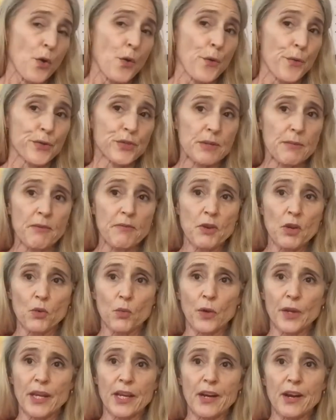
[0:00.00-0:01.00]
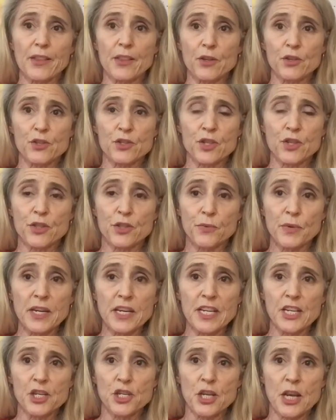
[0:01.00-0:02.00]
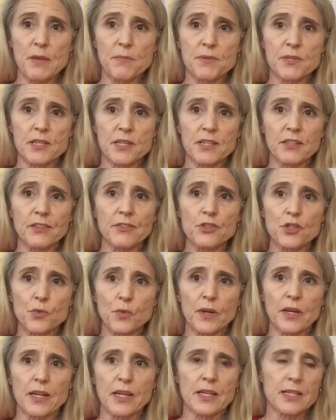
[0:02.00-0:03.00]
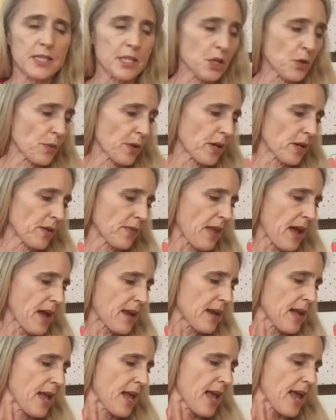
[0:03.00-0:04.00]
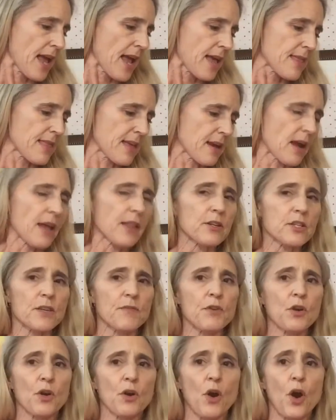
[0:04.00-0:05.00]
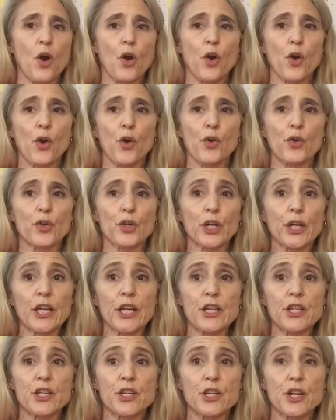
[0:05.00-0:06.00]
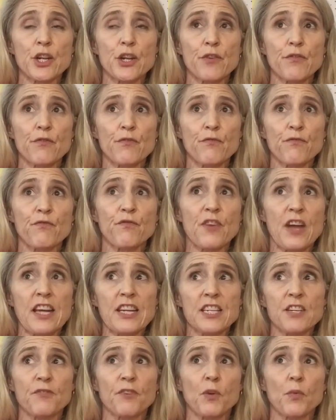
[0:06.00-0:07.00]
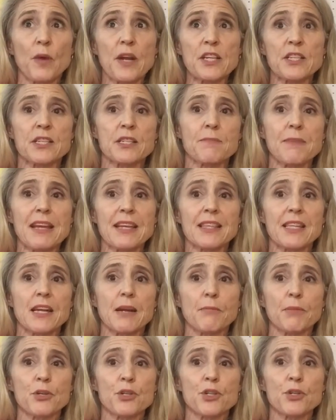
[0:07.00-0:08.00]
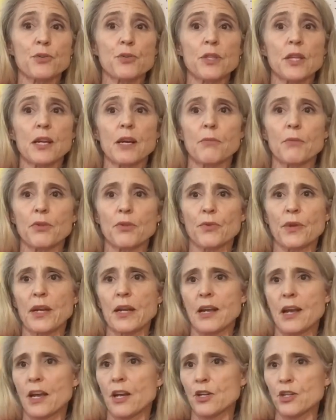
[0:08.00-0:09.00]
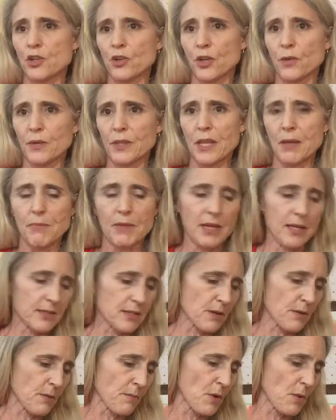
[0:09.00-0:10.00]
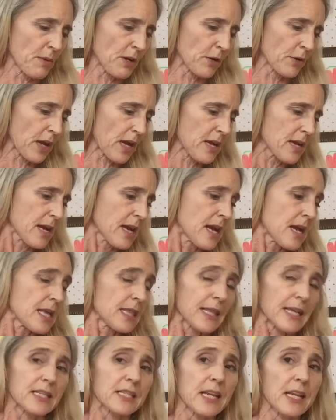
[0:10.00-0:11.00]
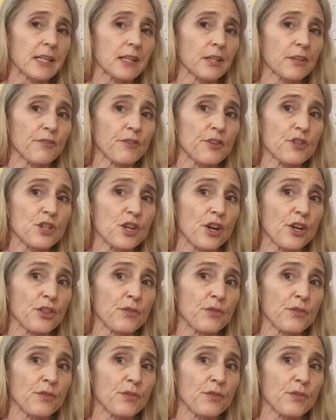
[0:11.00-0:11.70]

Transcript: some of you are working on those 3D shapes still, so we're going to continue working on that. And then others of you are looking at different ways to make the number 2 and the number 3. And I'll show you what that means in a moment, okay? Let's take a look first at our